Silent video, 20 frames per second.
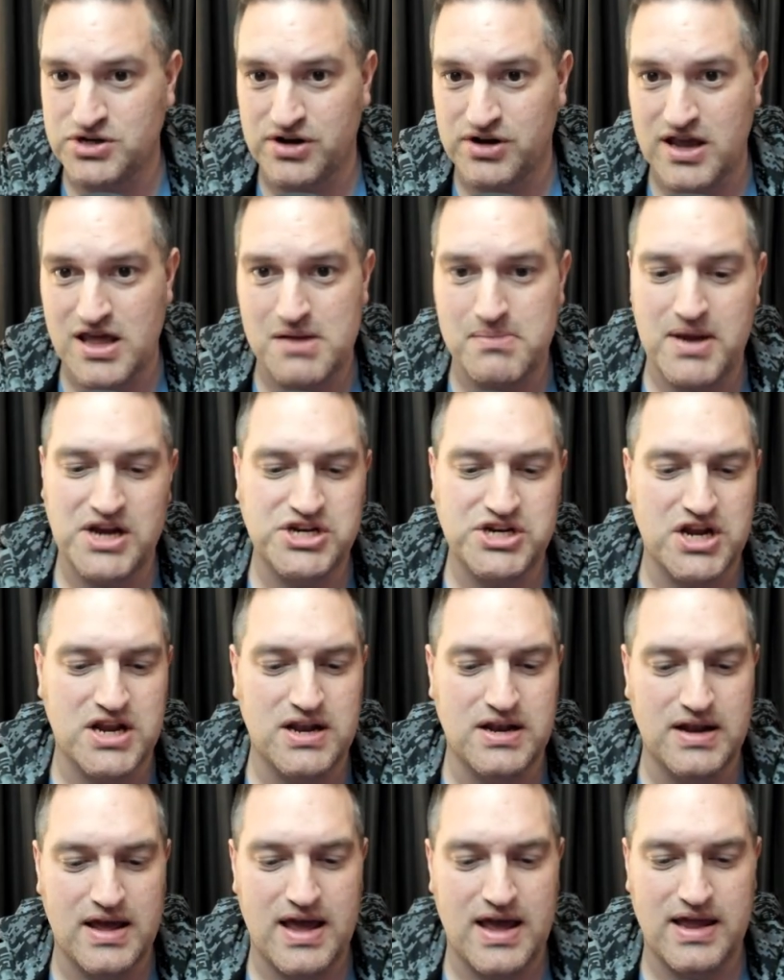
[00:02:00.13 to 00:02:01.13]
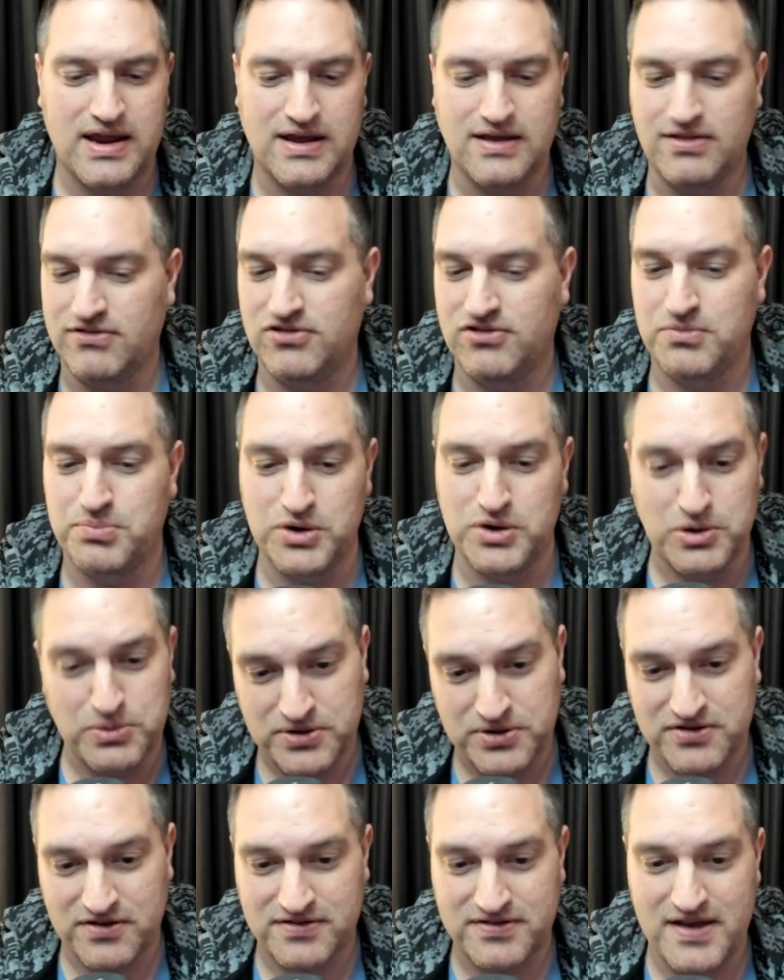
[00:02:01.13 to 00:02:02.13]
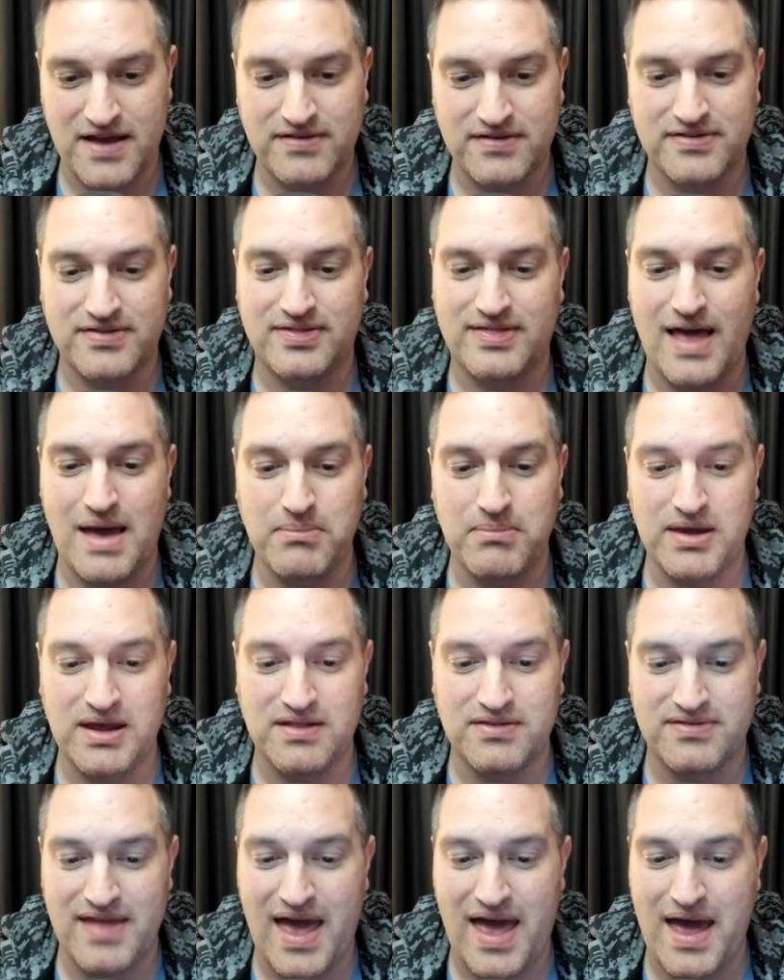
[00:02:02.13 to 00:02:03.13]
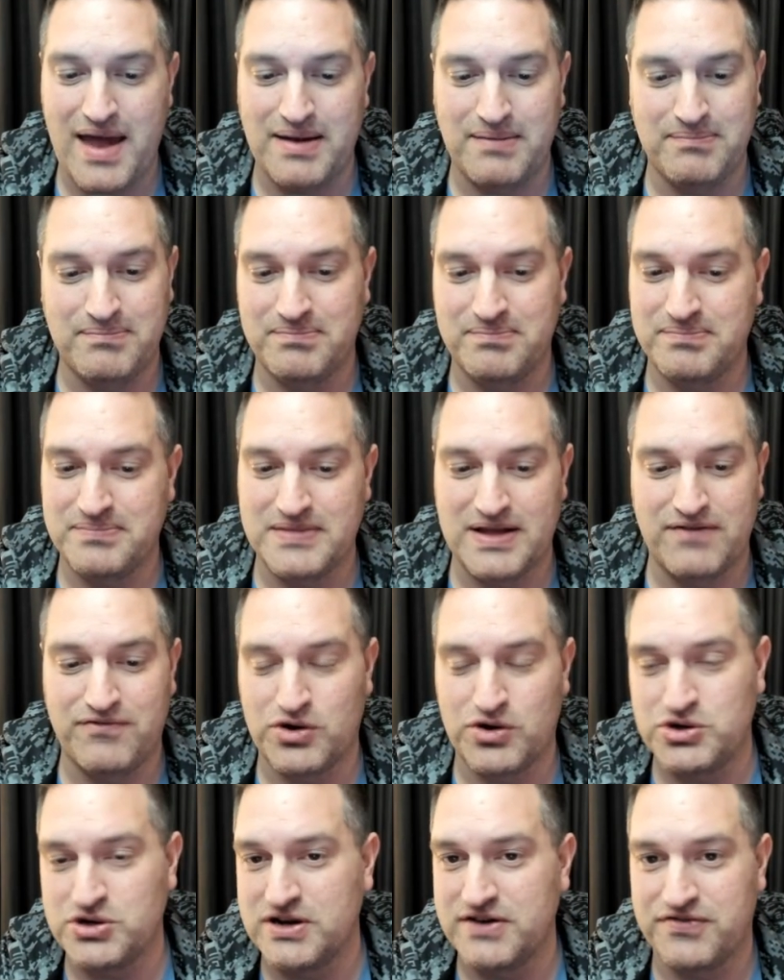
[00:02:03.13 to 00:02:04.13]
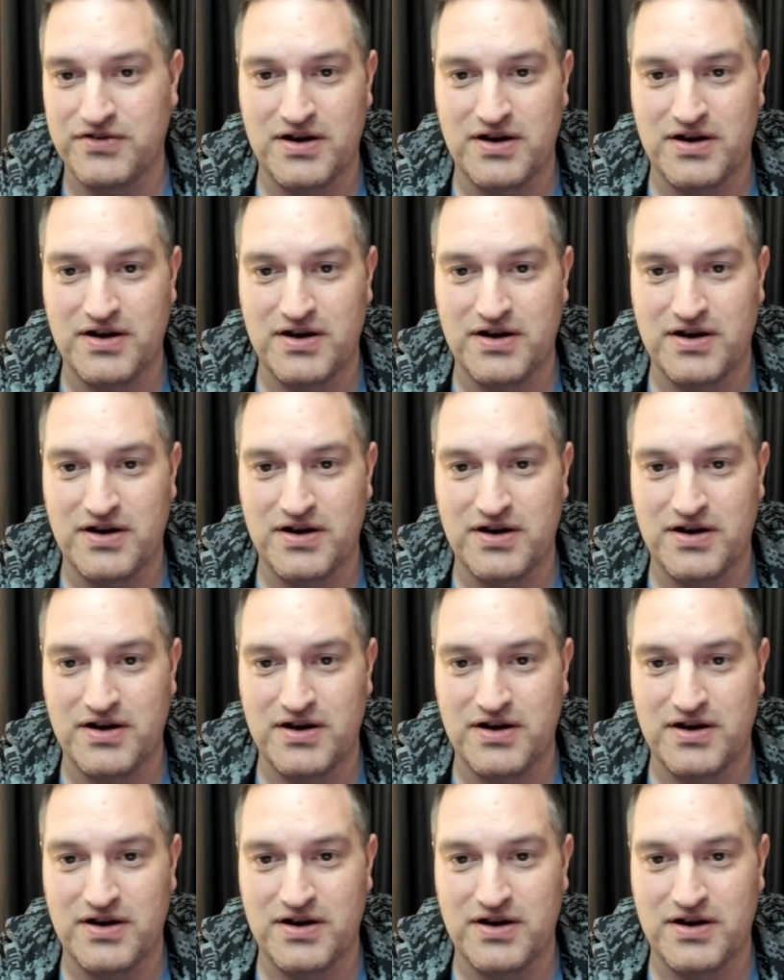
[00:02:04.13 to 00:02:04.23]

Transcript: animation and get the super duper success, that means that unfortunately for